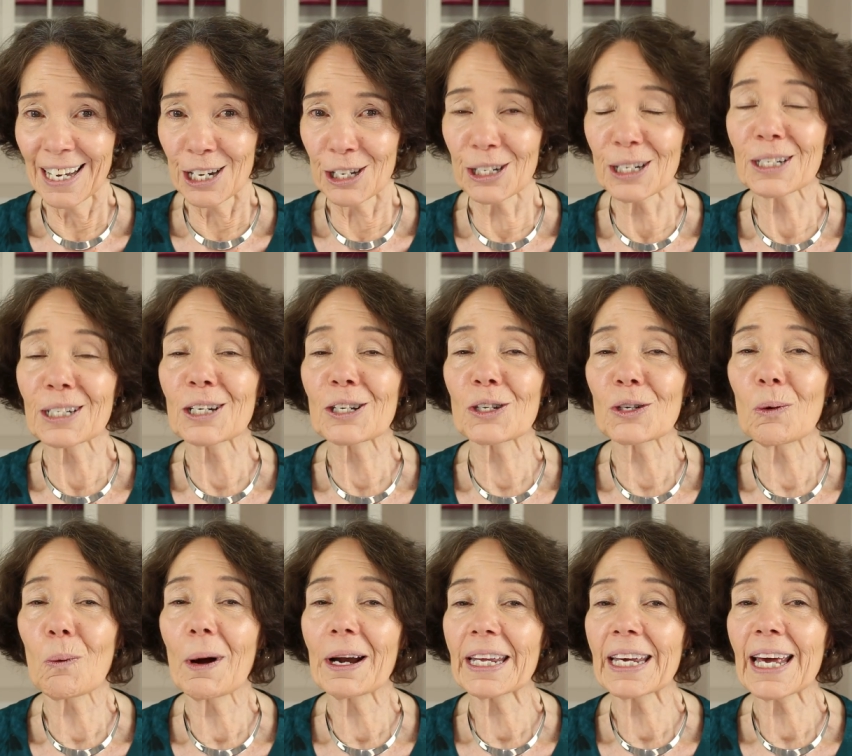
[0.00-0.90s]
she's a
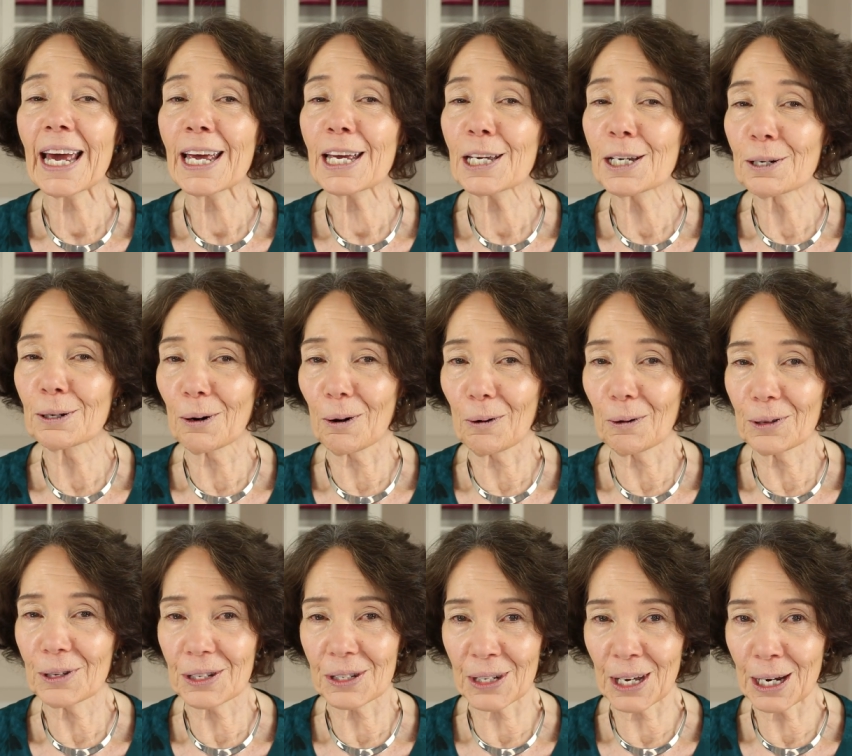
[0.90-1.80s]
28 year
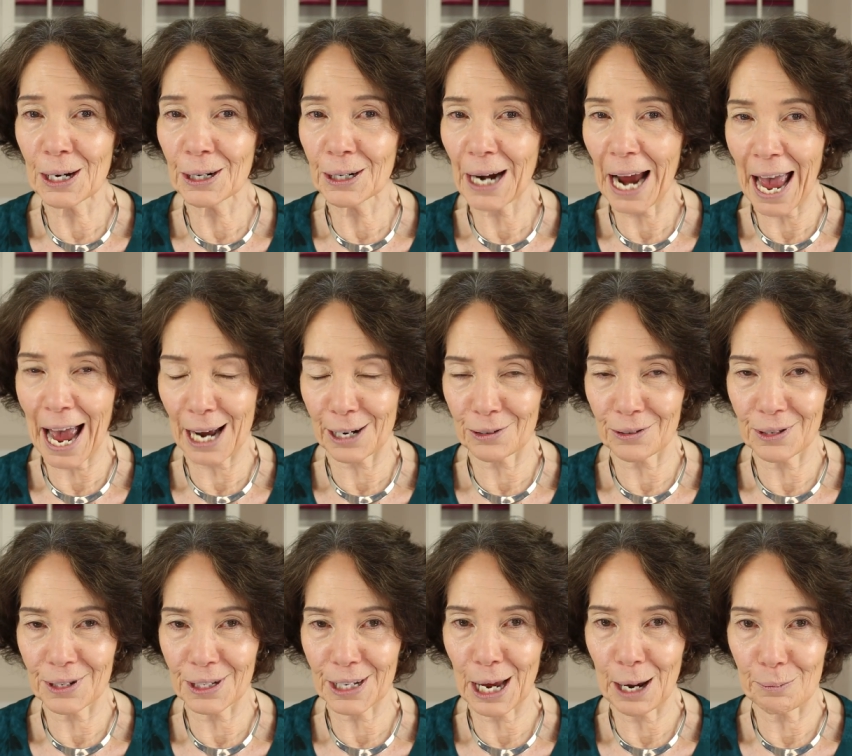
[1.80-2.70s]
old singer,
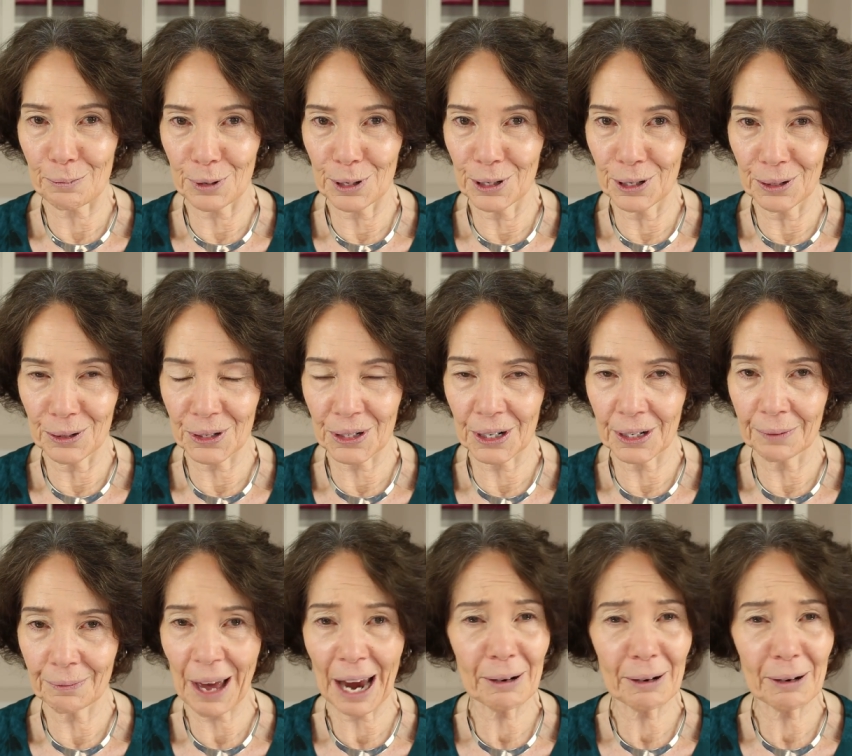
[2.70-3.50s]
actress, and producer.